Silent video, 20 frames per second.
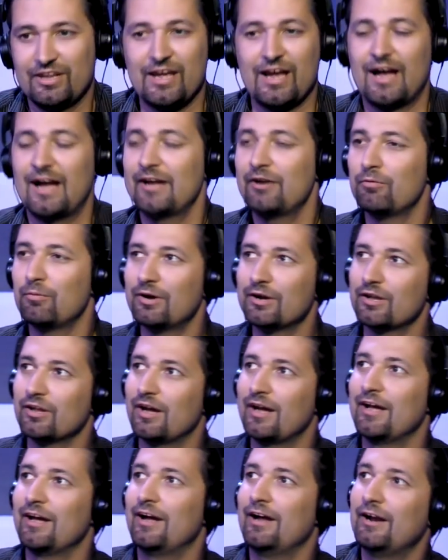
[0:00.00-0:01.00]
Yeah, I don't want to.
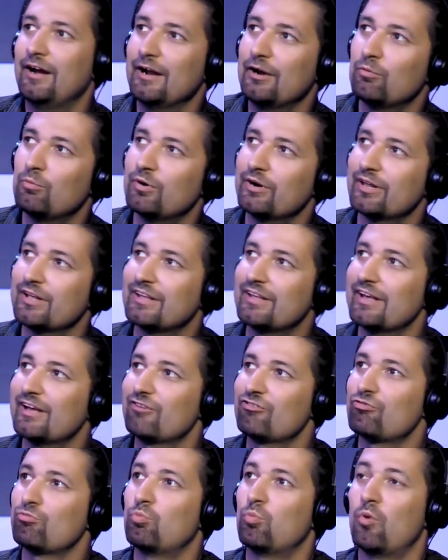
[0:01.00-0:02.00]
I, I don't want to
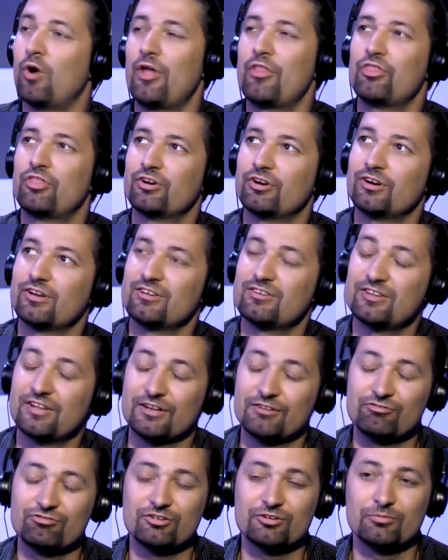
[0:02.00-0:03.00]
guess what their
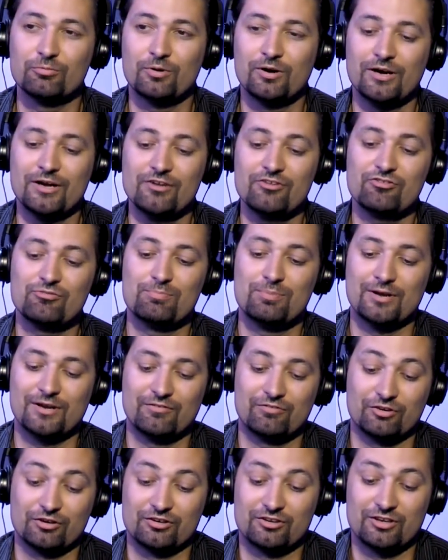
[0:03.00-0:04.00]
intention was, but
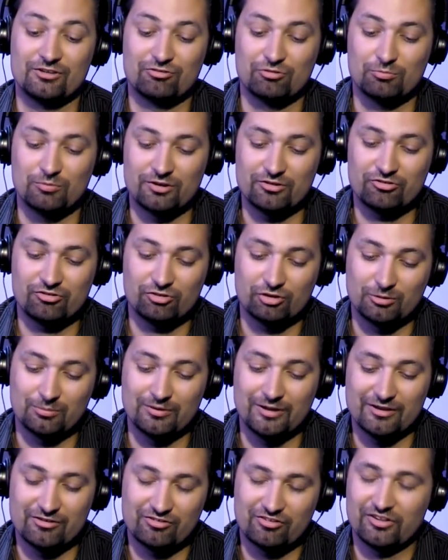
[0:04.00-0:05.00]
if their intention was to
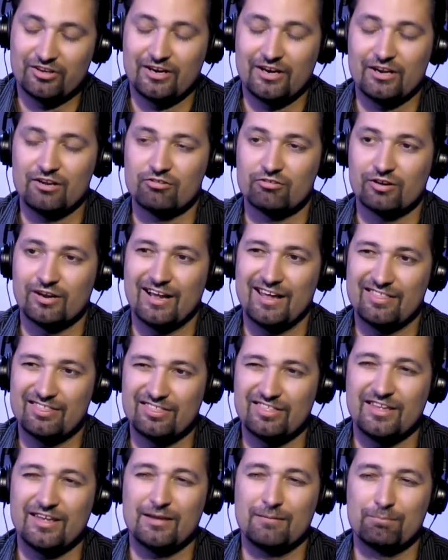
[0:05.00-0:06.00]
normalize it, then I agree. I
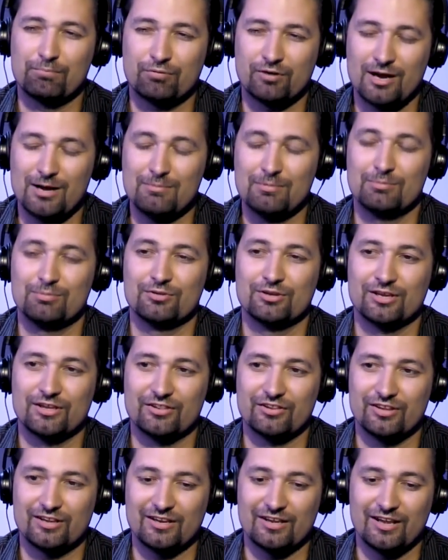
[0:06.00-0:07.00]
think probably
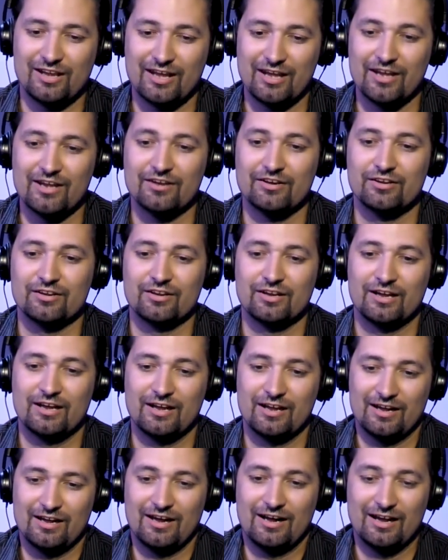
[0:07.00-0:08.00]
in the end,
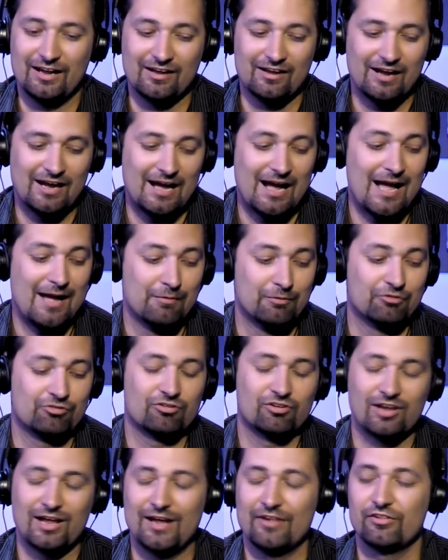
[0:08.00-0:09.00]
I I, I was
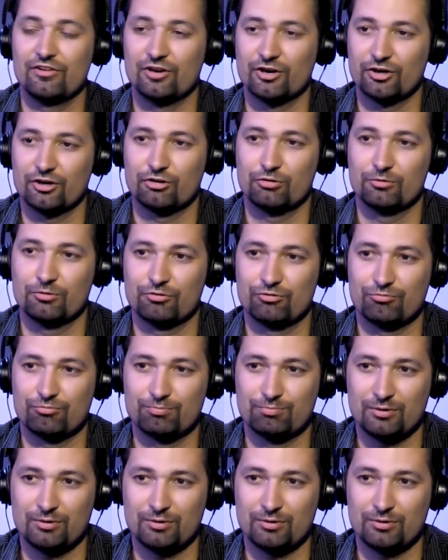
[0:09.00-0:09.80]
glad the article was